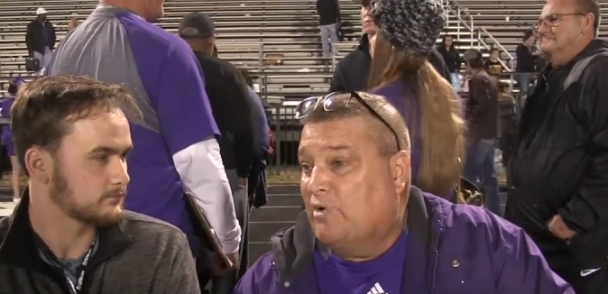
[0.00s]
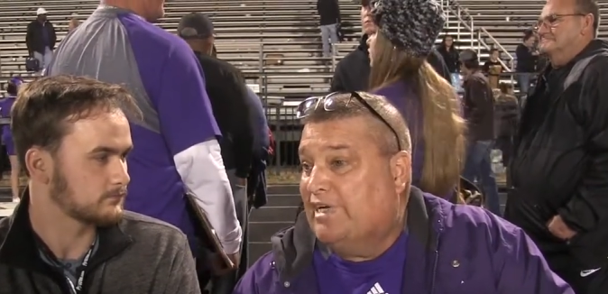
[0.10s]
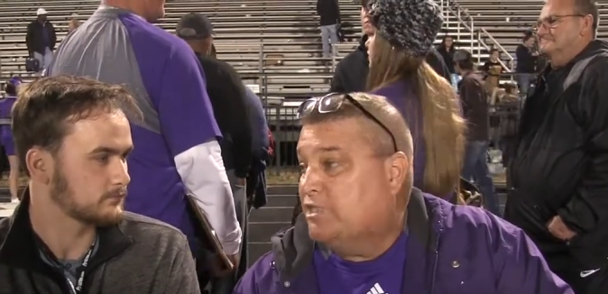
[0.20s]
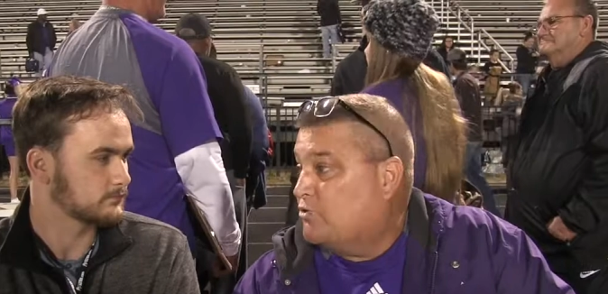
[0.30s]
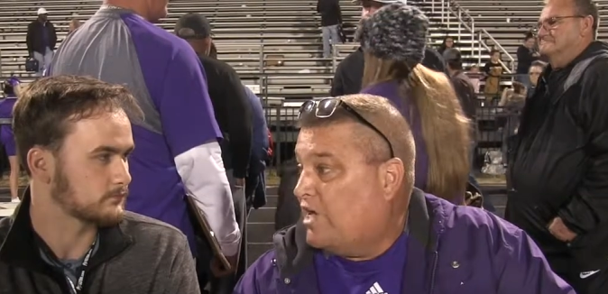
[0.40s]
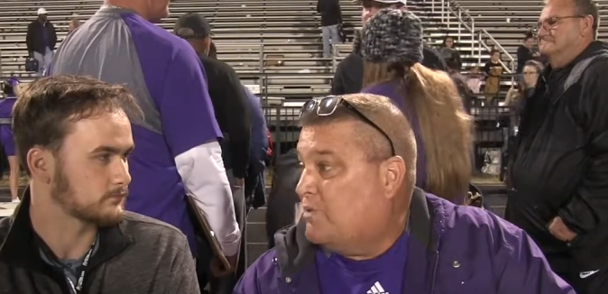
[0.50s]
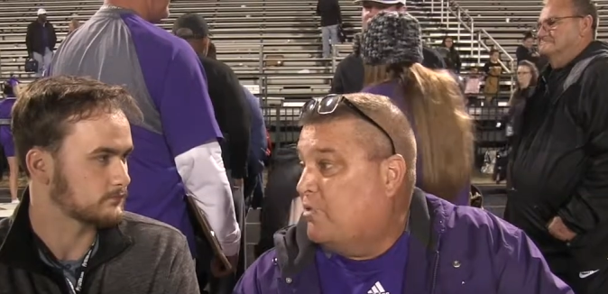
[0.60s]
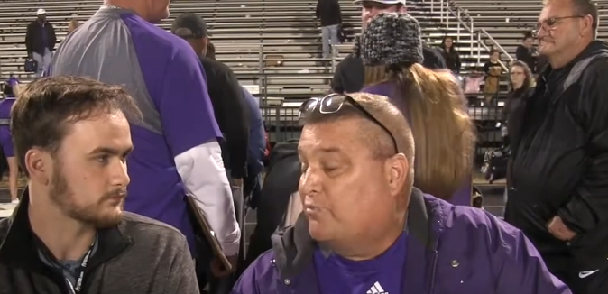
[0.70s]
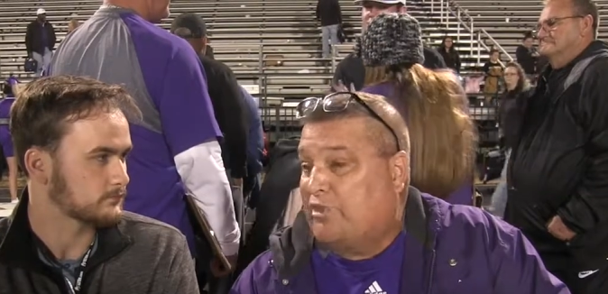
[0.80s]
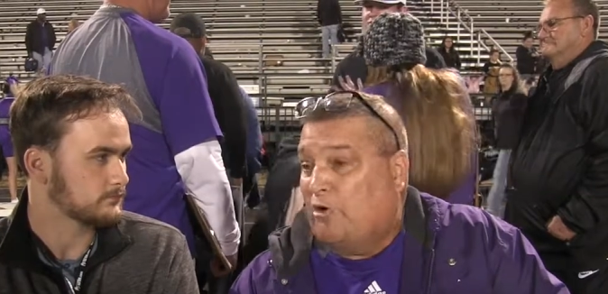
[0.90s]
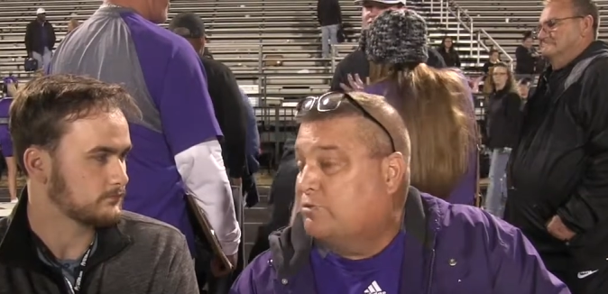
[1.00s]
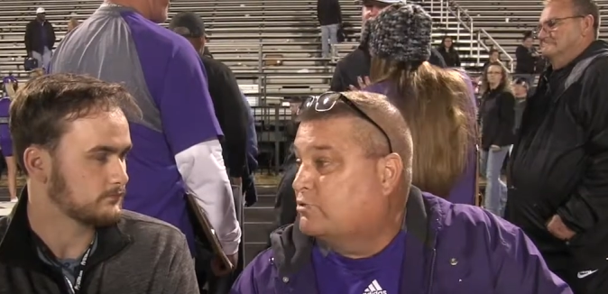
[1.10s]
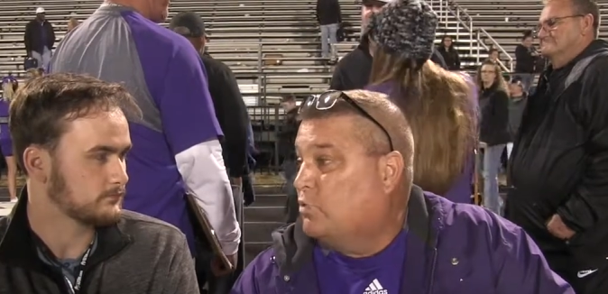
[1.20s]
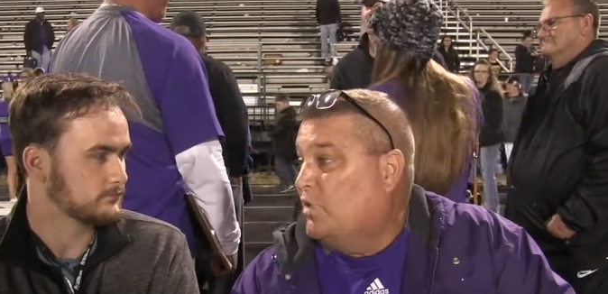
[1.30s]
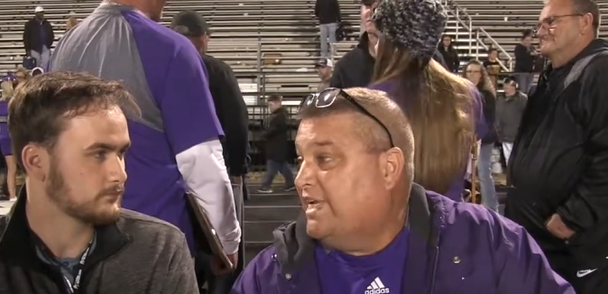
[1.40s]
Speaker 1: ran a trap on
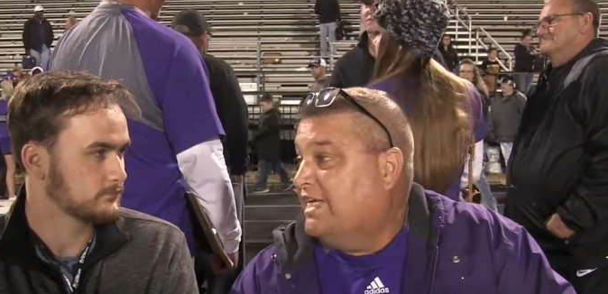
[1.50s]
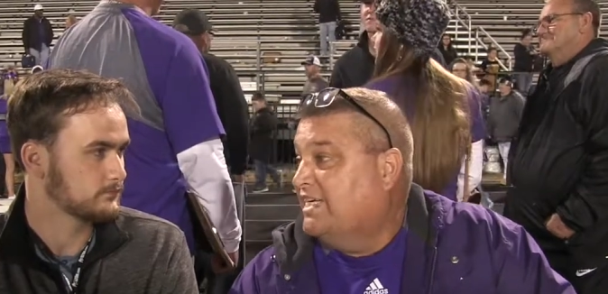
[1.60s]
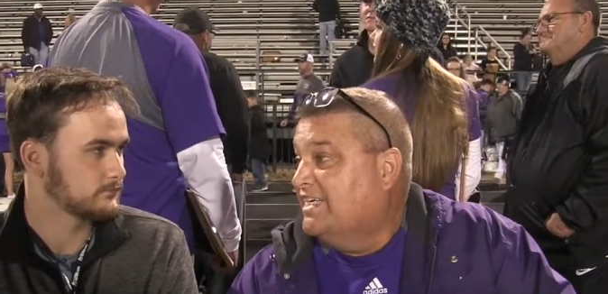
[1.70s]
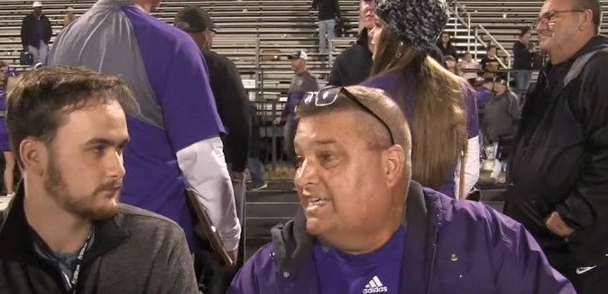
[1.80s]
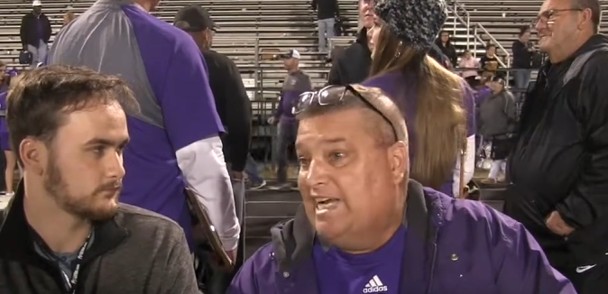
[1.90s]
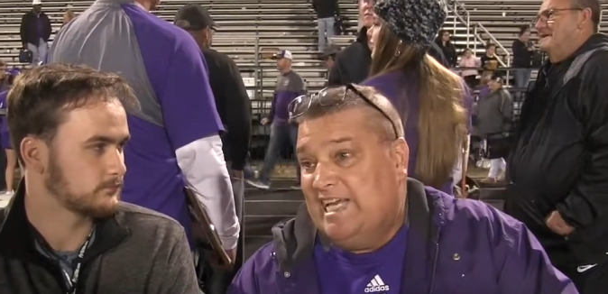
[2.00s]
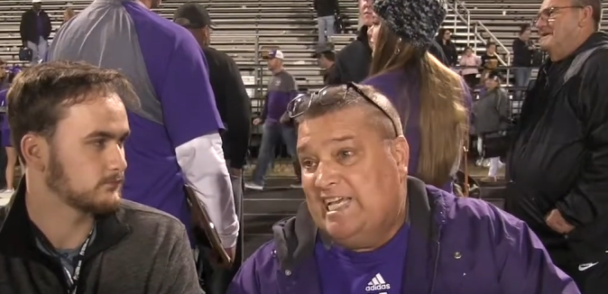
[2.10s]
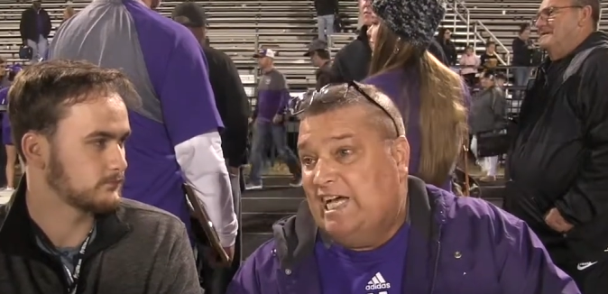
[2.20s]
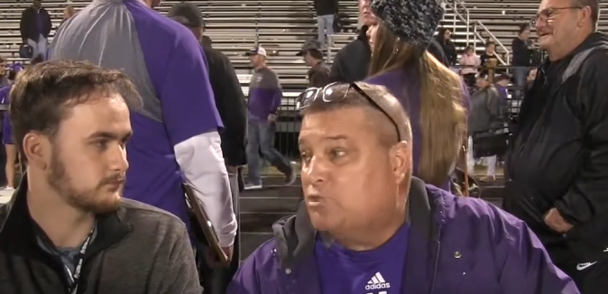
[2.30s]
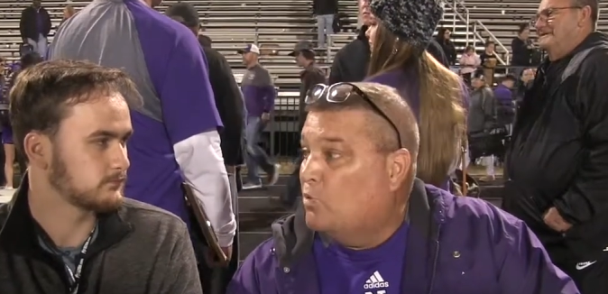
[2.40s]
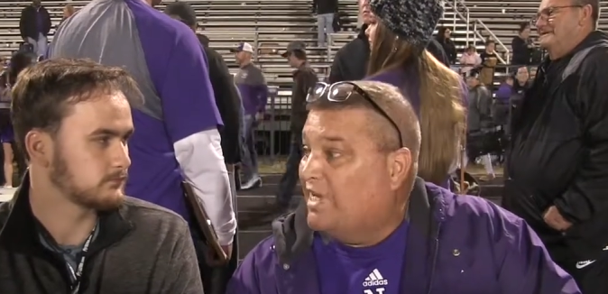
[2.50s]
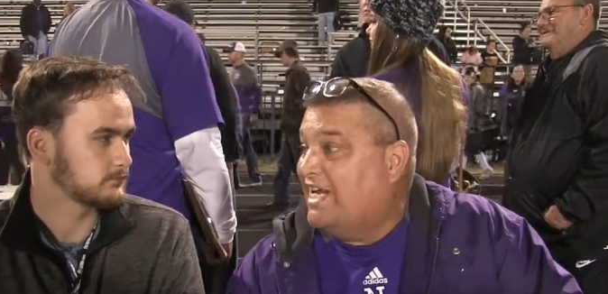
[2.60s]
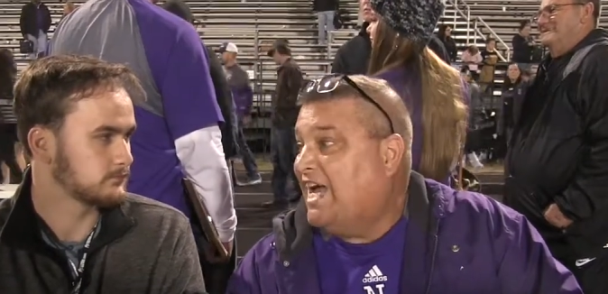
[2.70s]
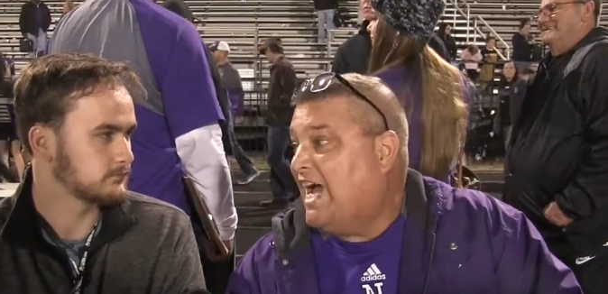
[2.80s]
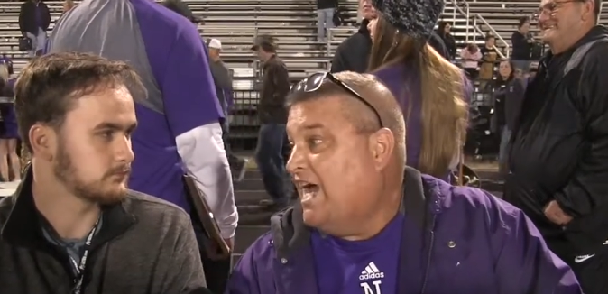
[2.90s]
third and 20, and he got
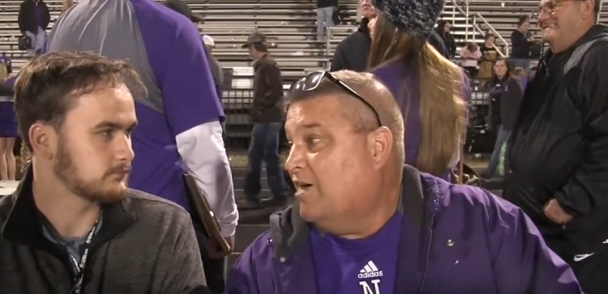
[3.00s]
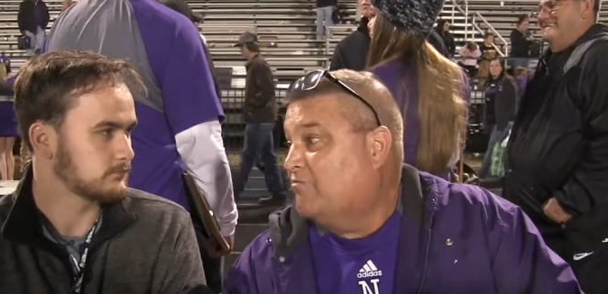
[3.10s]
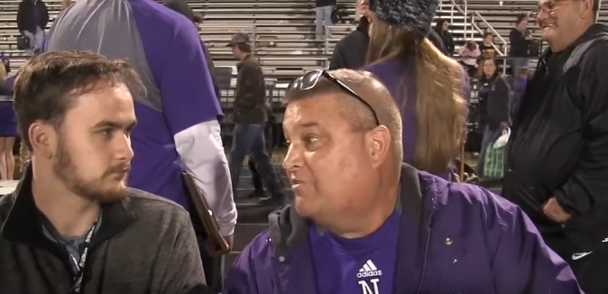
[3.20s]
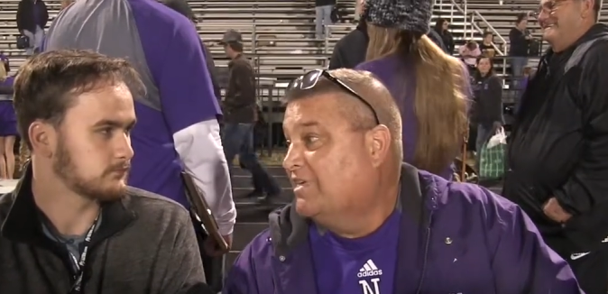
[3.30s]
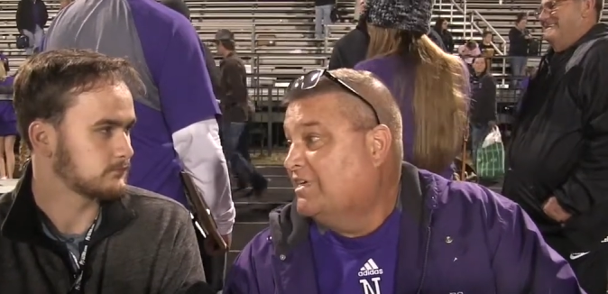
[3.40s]
20 and a half